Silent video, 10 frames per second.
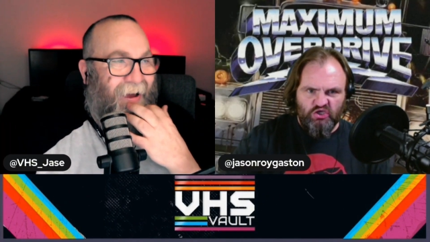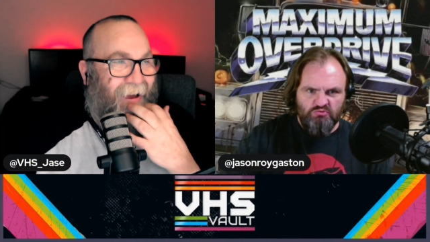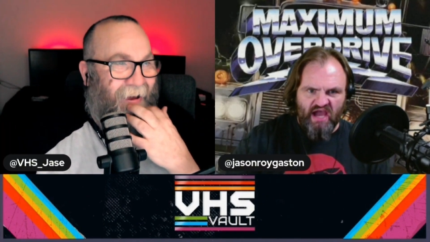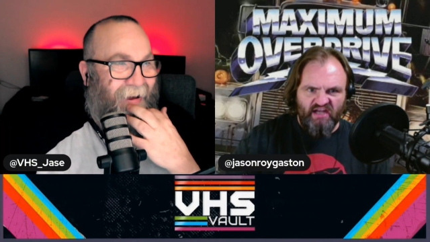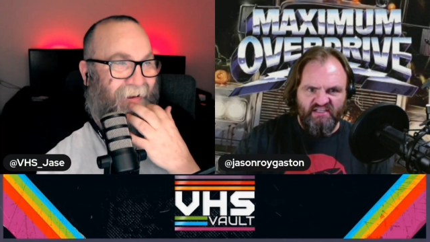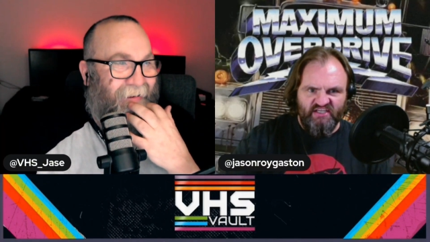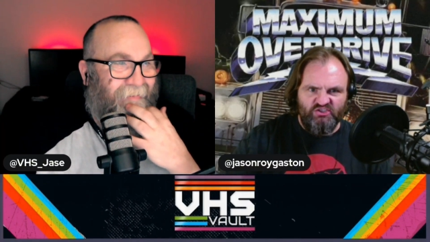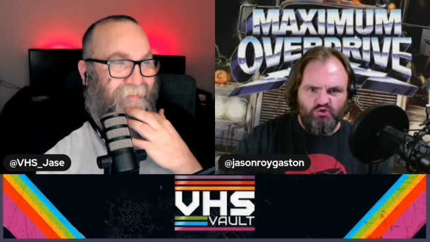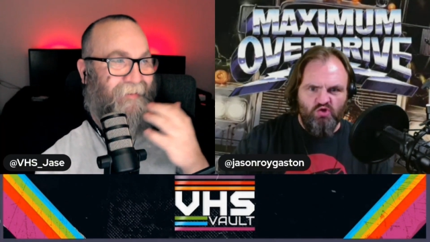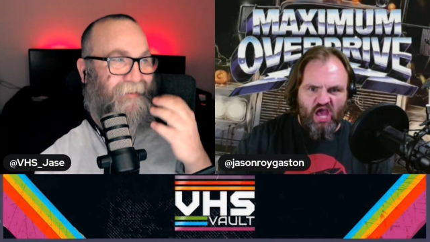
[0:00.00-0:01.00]
Speaker 1: humanity
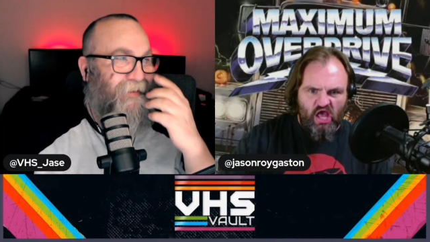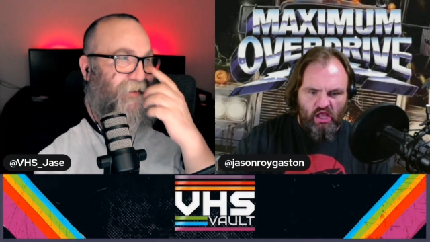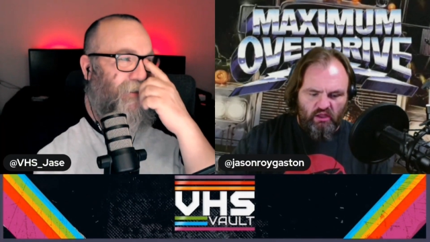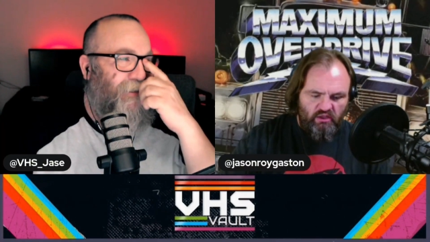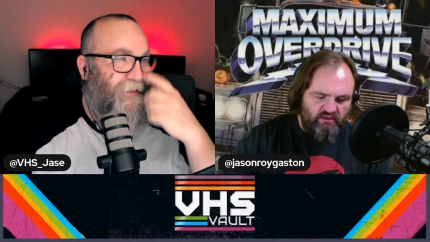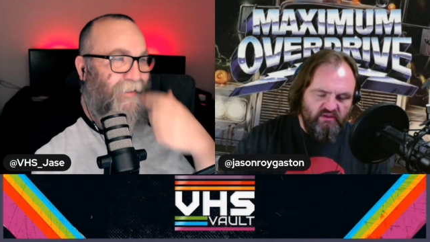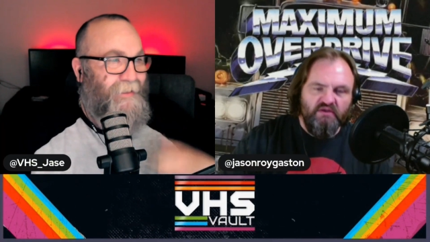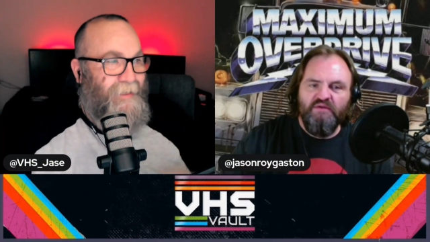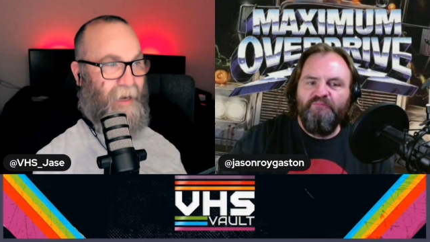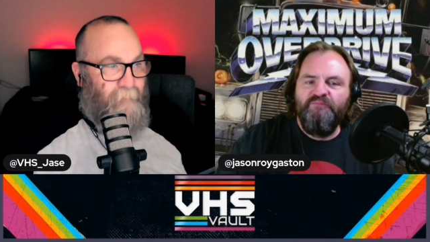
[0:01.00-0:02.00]
to hell.
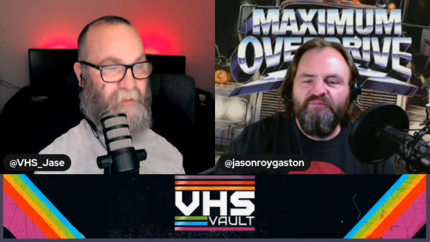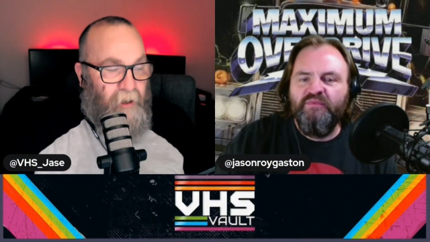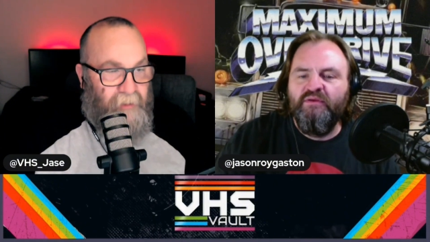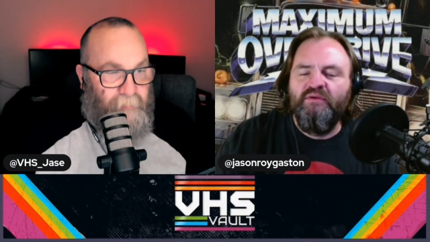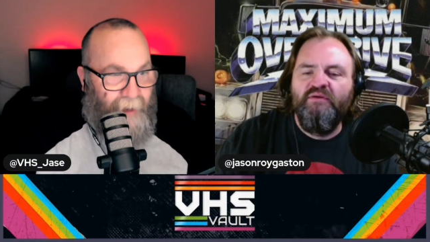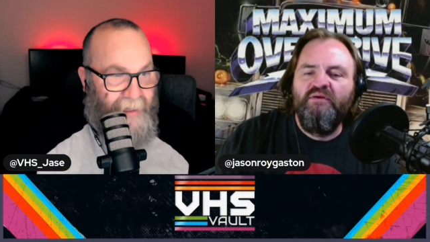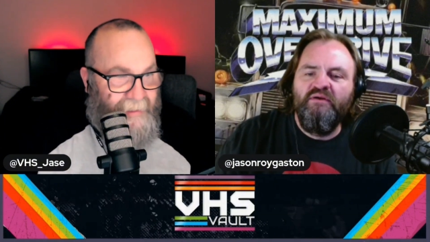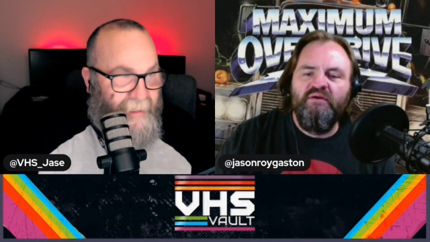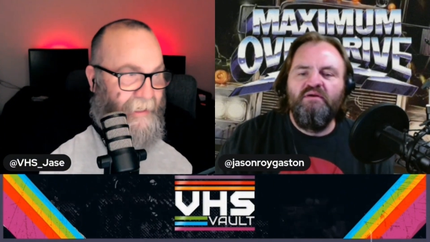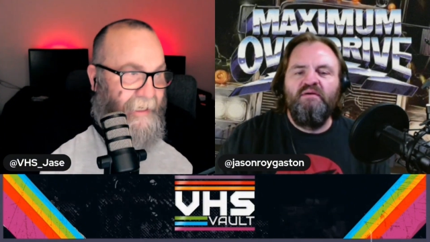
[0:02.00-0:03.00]
Speaker 2: Yeah, so it's
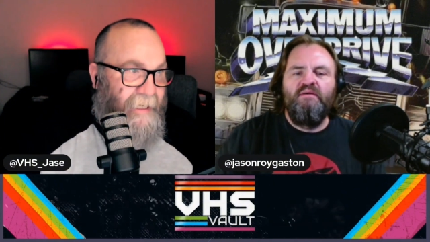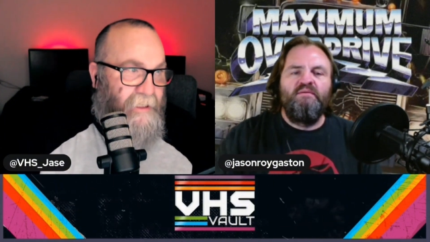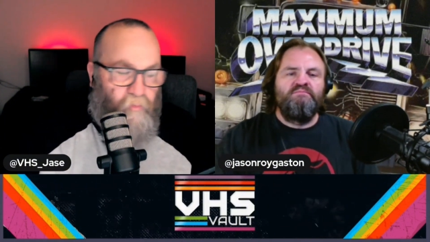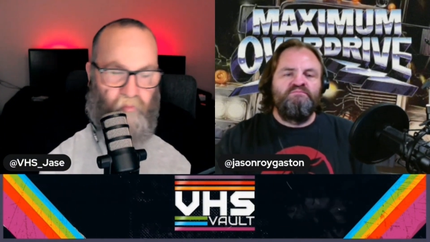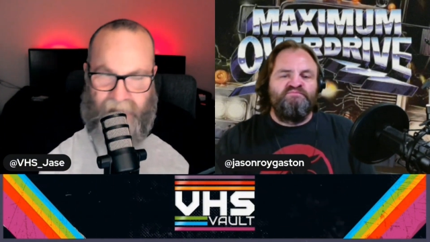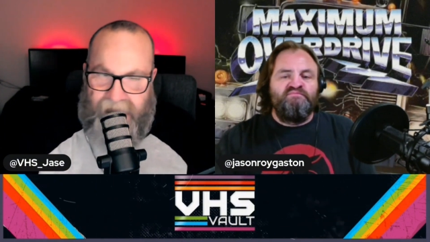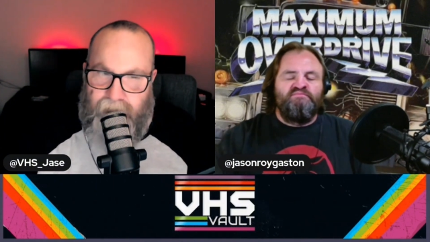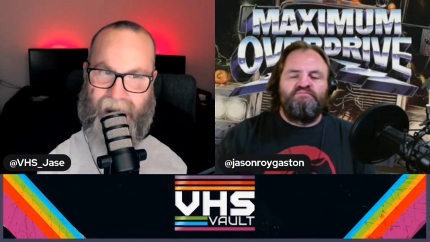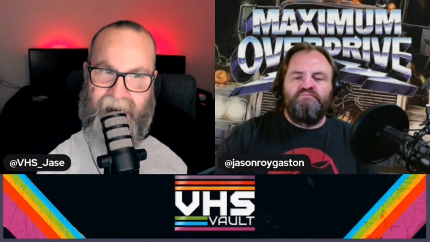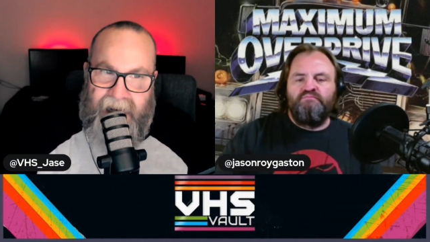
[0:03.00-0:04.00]
basically it's a
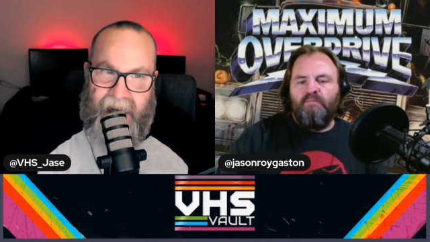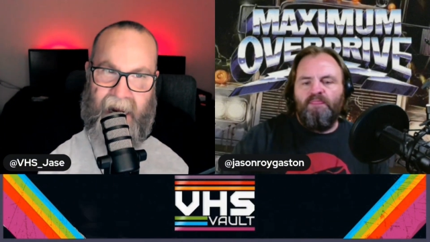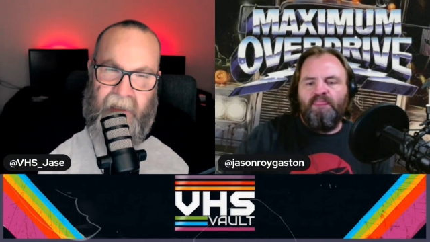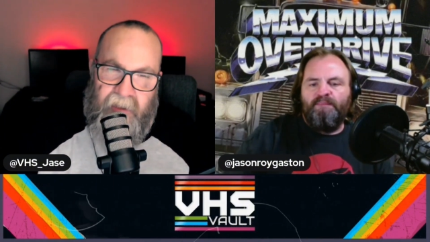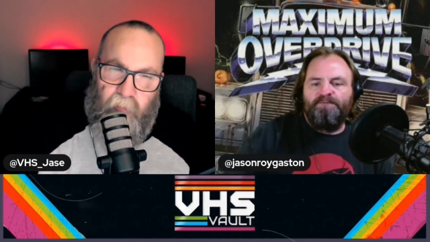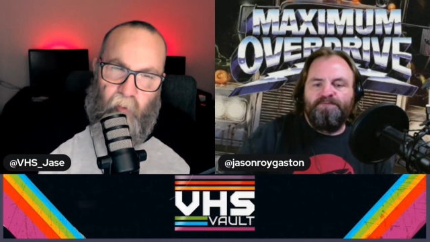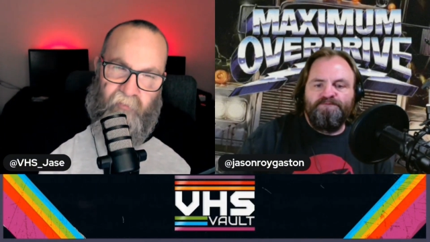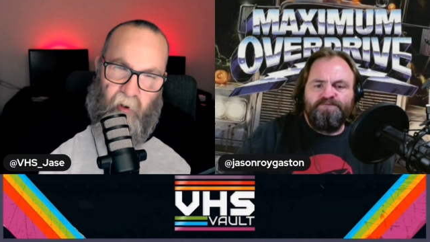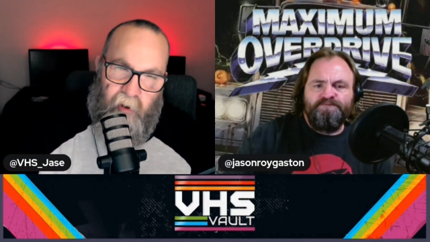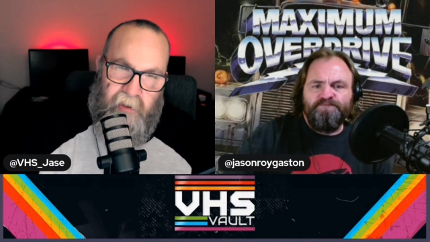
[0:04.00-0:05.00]
remake and it's more
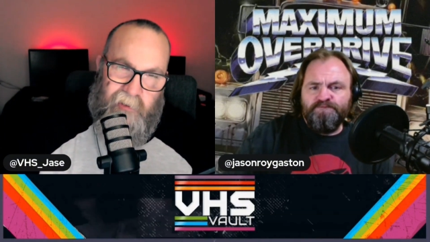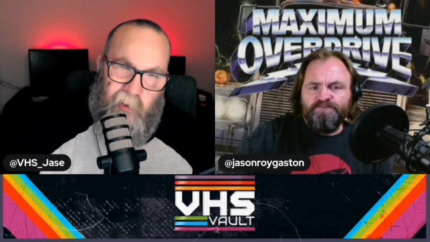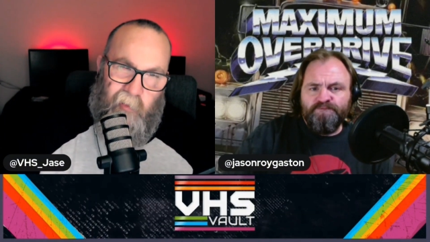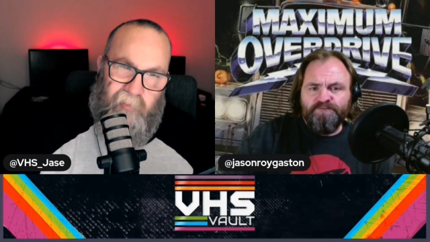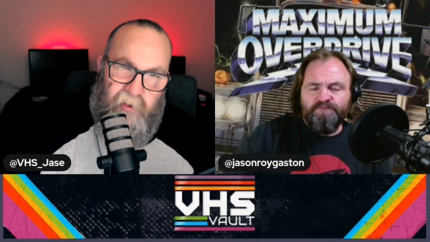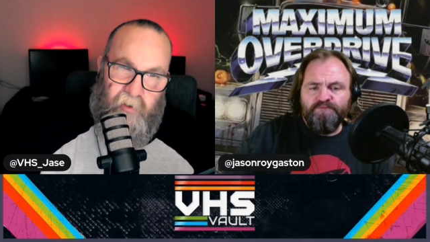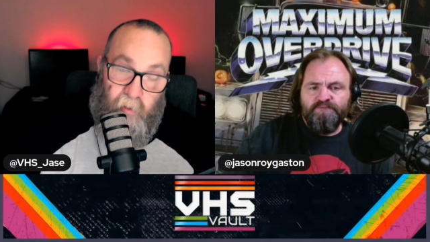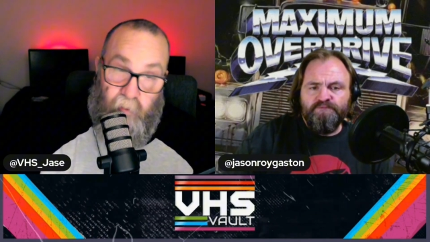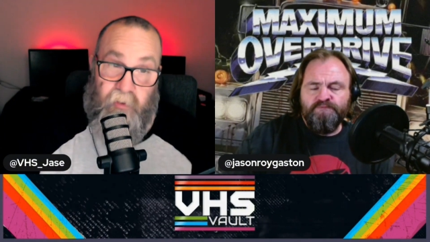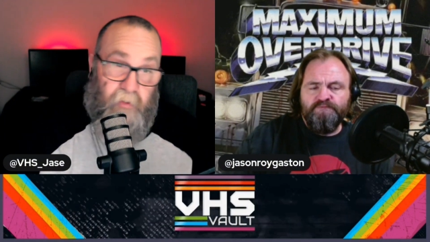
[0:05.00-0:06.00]
focused on the
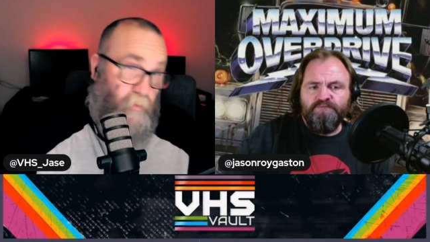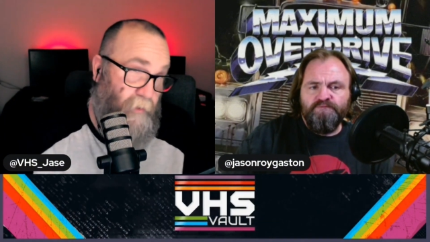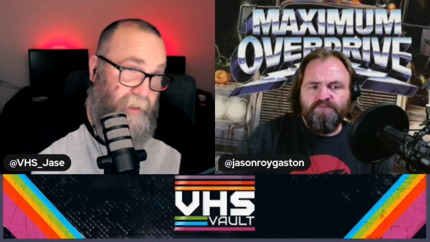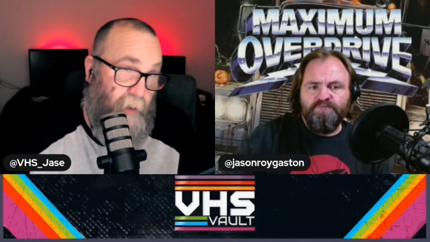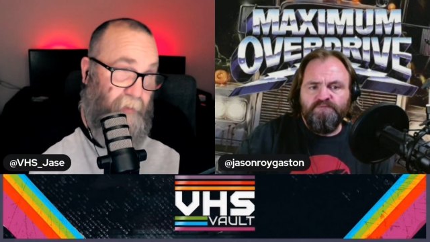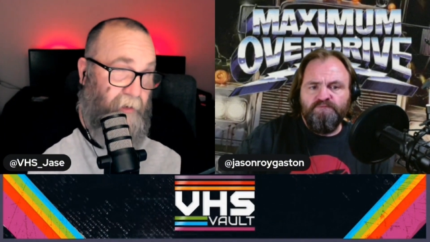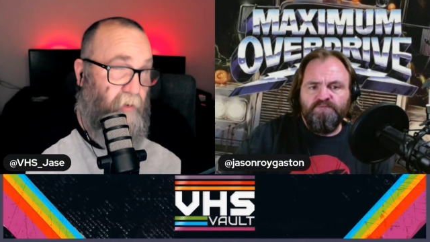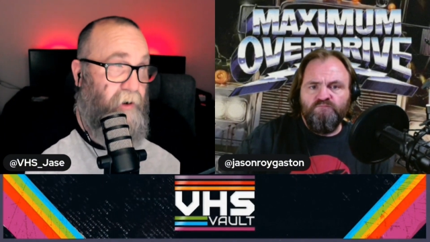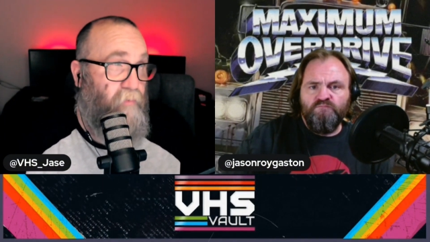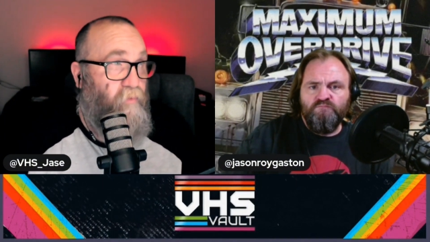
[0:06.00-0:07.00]
short story that we
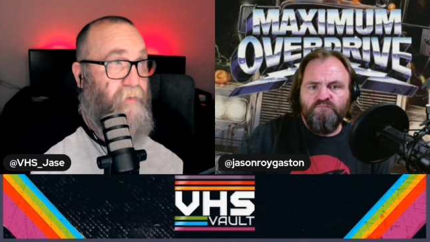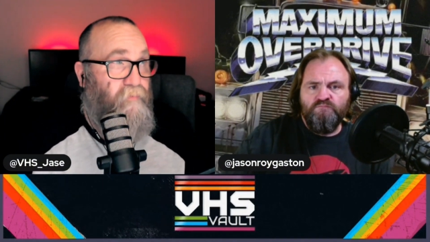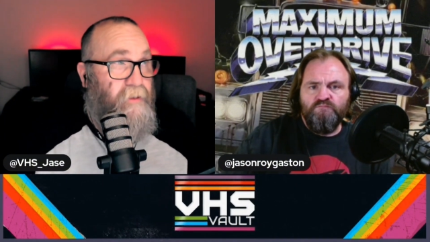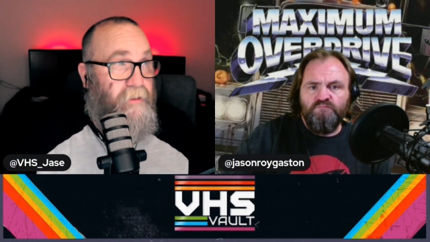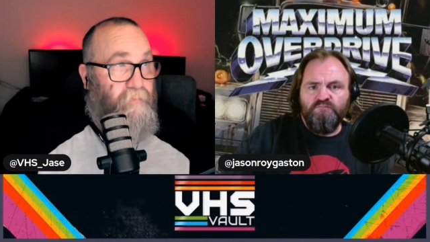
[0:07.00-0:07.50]
kind of referenced